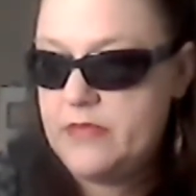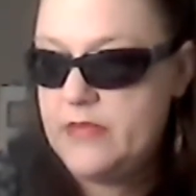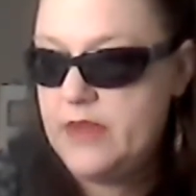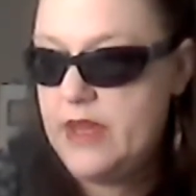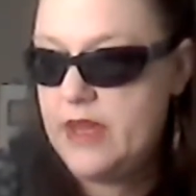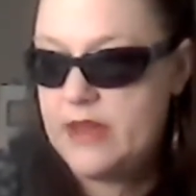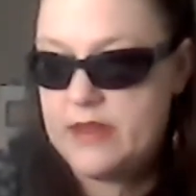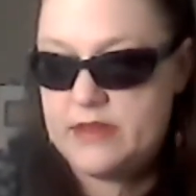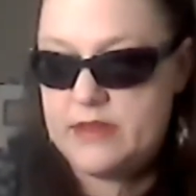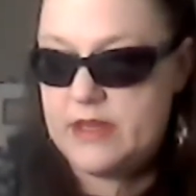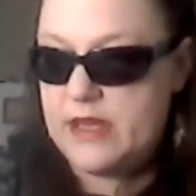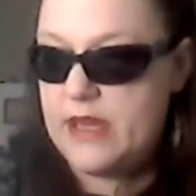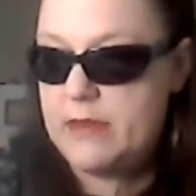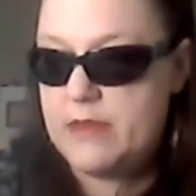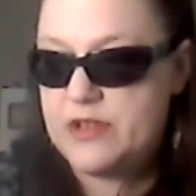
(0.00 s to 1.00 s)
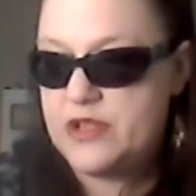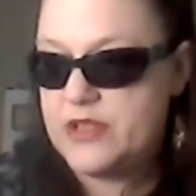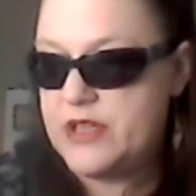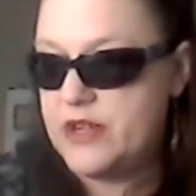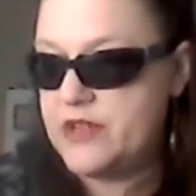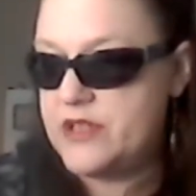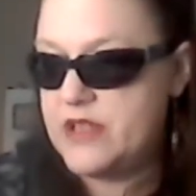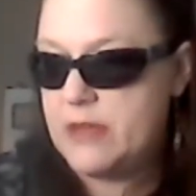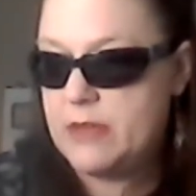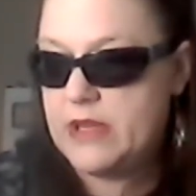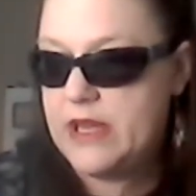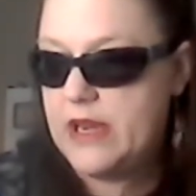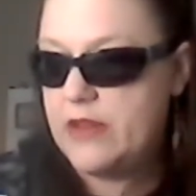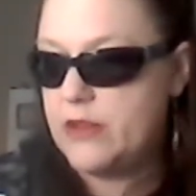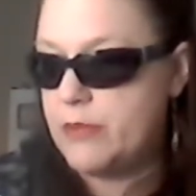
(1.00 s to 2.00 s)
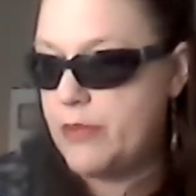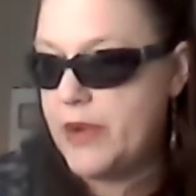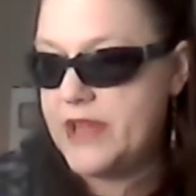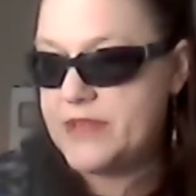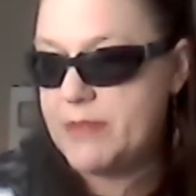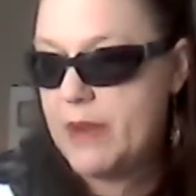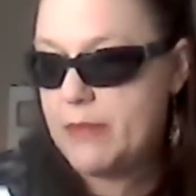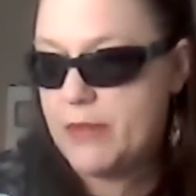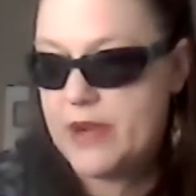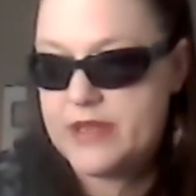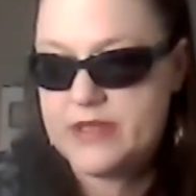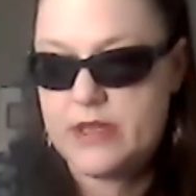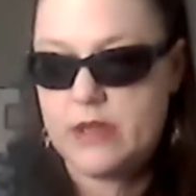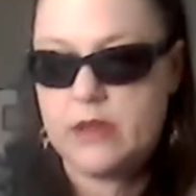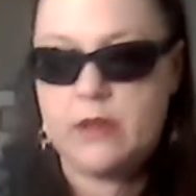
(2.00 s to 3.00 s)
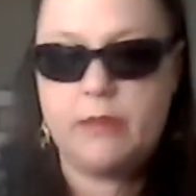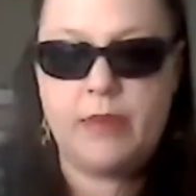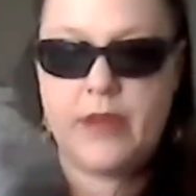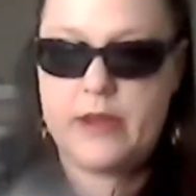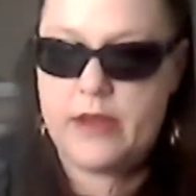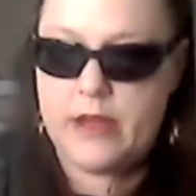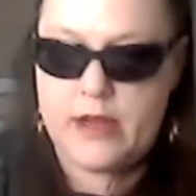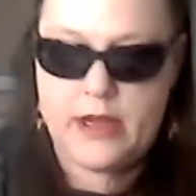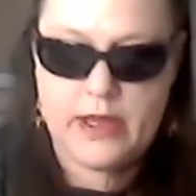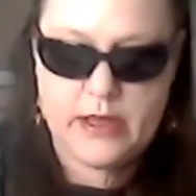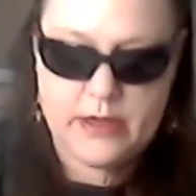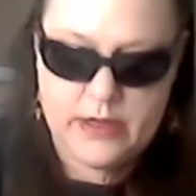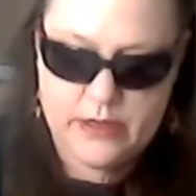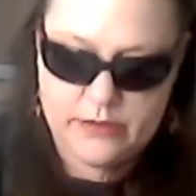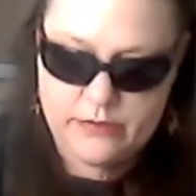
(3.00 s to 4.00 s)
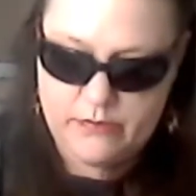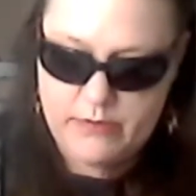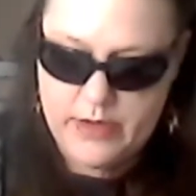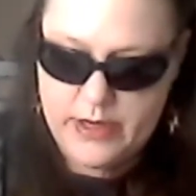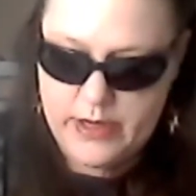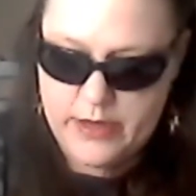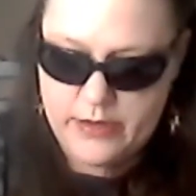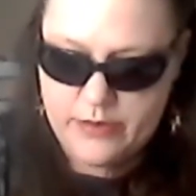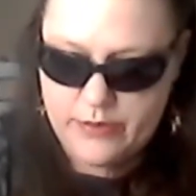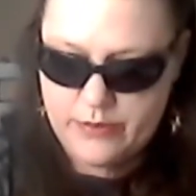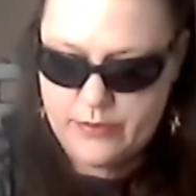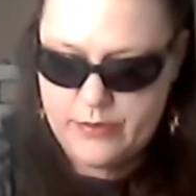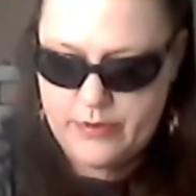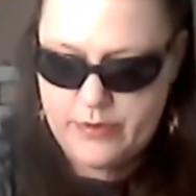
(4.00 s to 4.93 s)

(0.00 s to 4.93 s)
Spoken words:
Yeah, again, it mentions here stimulating their brains by pressing a button on a handheld radio.